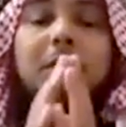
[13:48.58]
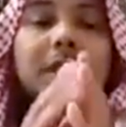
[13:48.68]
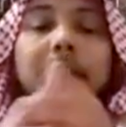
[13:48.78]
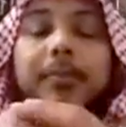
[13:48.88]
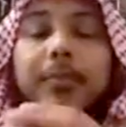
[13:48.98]

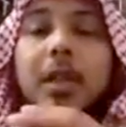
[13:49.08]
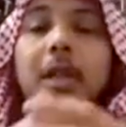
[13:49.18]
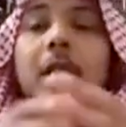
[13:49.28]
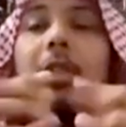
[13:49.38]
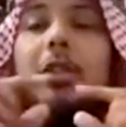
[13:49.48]
Okay,
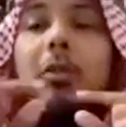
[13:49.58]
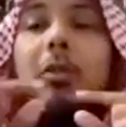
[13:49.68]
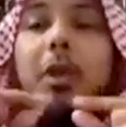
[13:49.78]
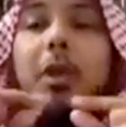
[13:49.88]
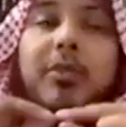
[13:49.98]
note this
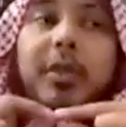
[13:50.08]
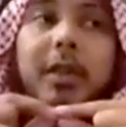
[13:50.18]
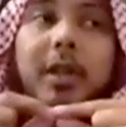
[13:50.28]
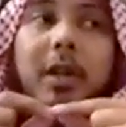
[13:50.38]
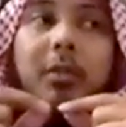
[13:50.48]
down.
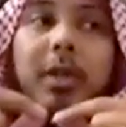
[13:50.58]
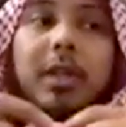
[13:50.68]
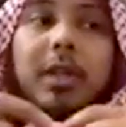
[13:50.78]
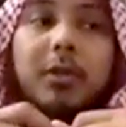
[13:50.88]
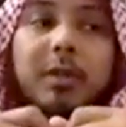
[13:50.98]
The way to
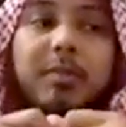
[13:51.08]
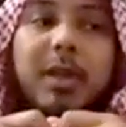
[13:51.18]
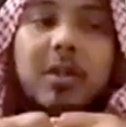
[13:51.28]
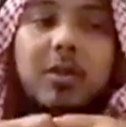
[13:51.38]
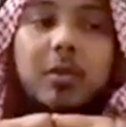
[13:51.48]
figure out
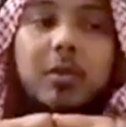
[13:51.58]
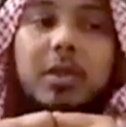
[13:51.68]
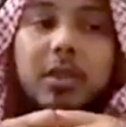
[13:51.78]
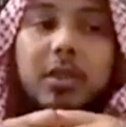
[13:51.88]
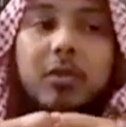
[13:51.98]
whether your
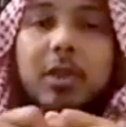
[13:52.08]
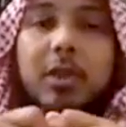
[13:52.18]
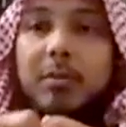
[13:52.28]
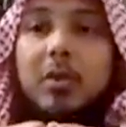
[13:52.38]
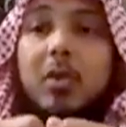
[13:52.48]
spouse
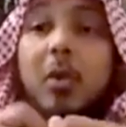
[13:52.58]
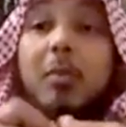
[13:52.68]
was sexually